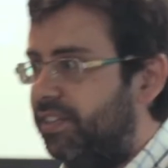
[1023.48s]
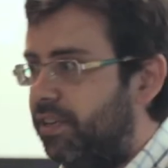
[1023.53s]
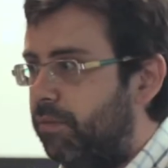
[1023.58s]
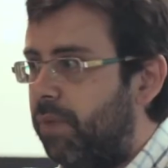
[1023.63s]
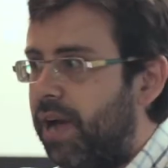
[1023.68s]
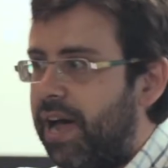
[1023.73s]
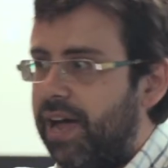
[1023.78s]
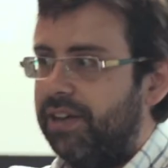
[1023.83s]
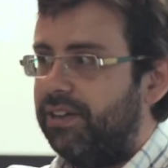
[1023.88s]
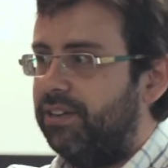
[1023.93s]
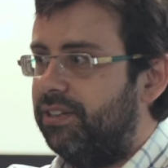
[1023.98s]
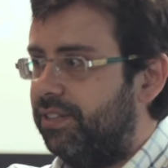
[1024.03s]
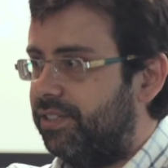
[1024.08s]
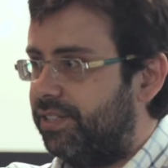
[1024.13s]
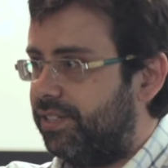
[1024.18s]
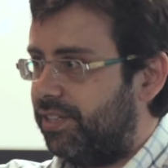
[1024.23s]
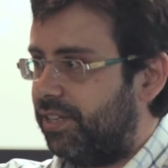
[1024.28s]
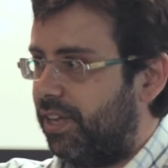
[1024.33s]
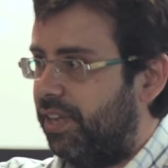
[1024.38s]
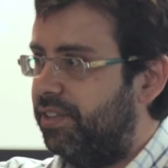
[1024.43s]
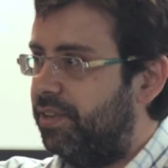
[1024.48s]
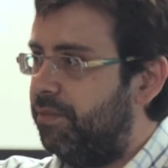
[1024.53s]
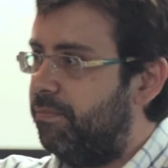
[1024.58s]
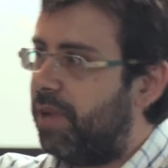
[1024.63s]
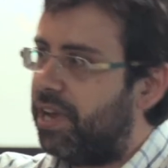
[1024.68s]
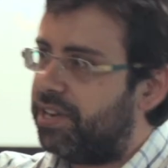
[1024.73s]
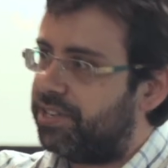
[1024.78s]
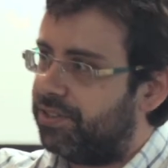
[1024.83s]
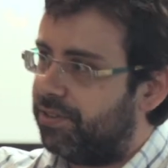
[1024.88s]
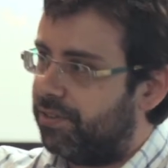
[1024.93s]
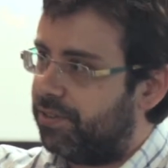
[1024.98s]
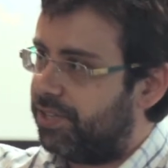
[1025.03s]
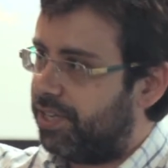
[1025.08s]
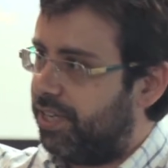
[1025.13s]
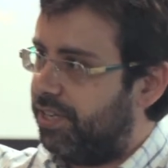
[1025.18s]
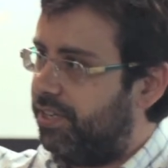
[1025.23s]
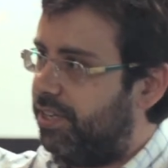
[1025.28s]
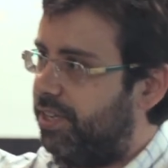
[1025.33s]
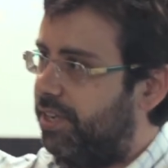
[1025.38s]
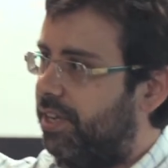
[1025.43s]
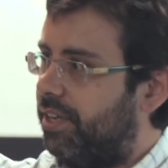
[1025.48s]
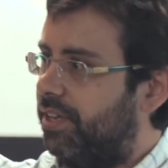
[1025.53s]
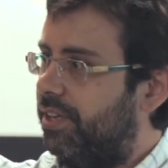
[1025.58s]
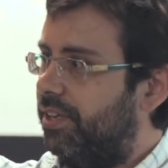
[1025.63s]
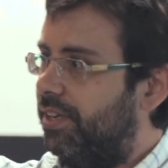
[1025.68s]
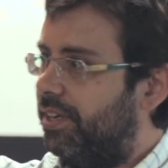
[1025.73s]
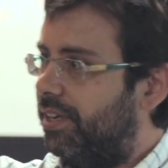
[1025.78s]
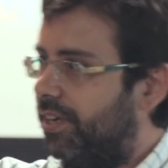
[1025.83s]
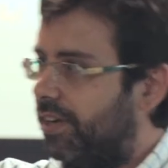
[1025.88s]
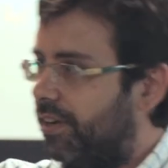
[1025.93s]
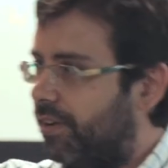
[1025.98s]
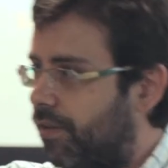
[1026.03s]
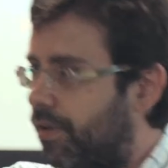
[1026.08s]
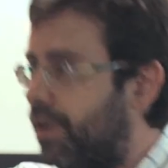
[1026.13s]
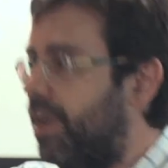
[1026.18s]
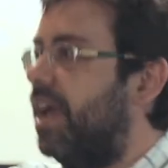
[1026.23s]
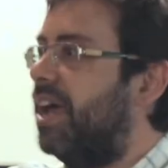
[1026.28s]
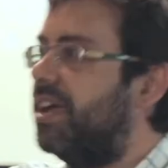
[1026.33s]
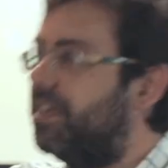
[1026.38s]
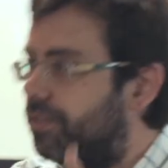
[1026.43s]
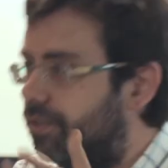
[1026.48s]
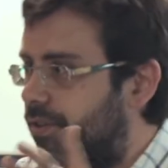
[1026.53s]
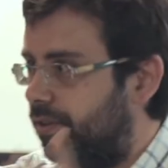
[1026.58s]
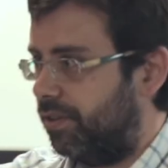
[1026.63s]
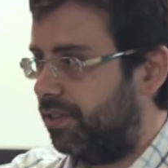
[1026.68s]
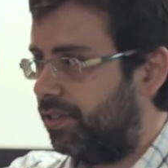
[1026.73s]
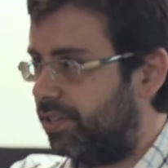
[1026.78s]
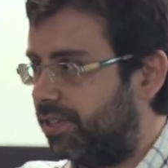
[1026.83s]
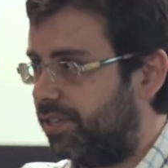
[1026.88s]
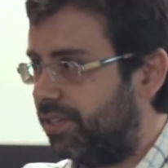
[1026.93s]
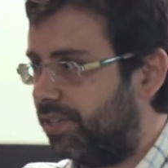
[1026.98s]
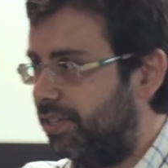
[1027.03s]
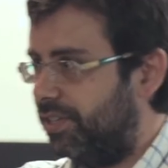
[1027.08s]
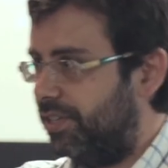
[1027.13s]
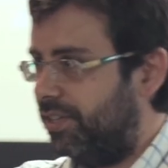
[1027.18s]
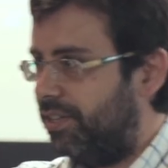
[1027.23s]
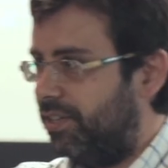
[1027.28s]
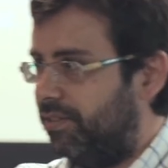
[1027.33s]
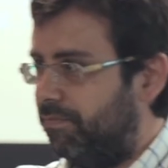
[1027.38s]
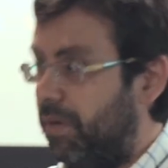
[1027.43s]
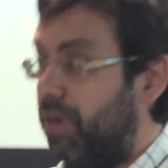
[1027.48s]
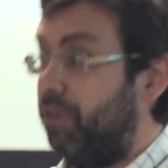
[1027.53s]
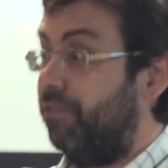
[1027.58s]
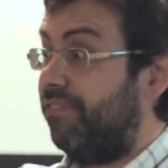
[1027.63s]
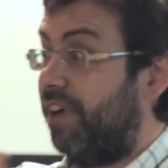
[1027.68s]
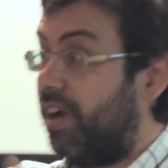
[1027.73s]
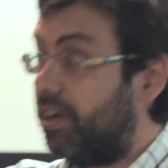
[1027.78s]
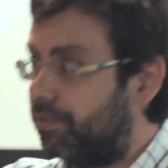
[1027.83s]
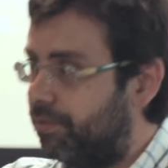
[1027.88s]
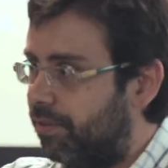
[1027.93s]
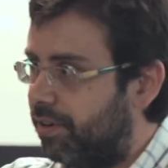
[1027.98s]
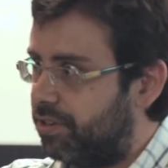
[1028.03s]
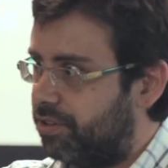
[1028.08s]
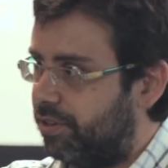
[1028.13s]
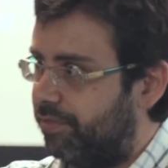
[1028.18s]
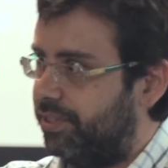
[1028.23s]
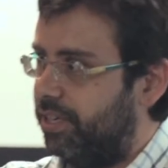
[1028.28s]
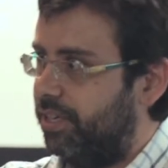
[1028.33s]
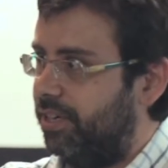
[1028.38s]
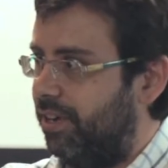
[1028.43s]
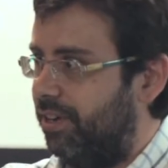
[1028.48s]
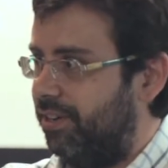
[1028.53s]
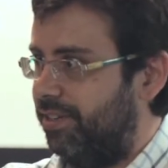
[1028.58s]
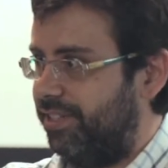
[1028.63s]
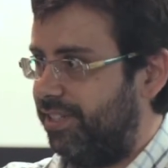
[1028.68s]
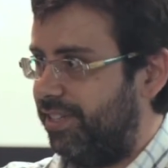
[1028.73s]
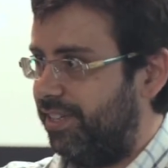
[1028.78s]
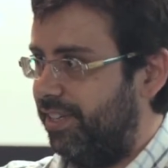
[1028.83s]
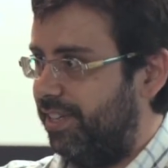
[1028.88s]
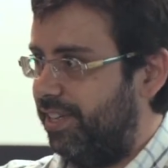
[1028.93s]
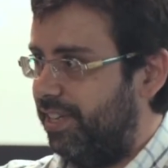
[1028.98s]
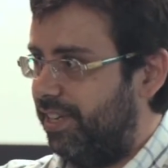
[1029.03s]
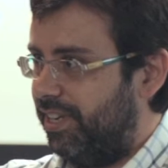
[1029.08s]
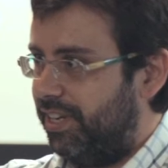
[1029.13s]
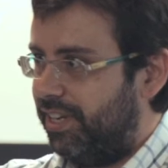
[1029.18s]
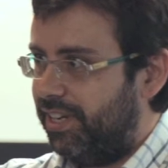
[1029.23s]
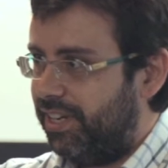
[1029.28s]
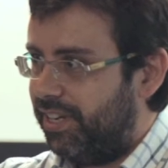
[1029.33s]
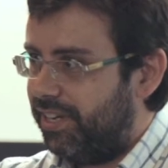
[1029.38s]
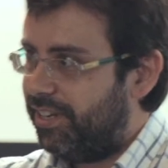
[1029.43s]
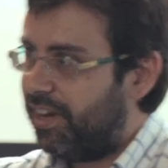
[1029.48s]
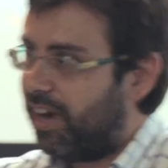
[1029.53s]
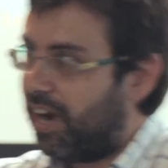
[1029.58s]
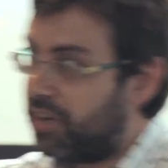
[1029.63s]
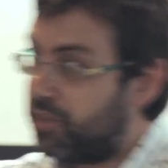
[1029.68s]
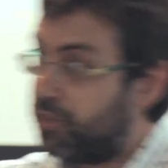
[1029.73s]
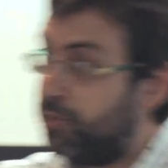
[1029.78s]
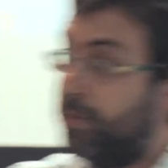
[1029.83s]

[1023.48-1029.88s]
the banks and the investors and the creators, manufacturers of technology. There has to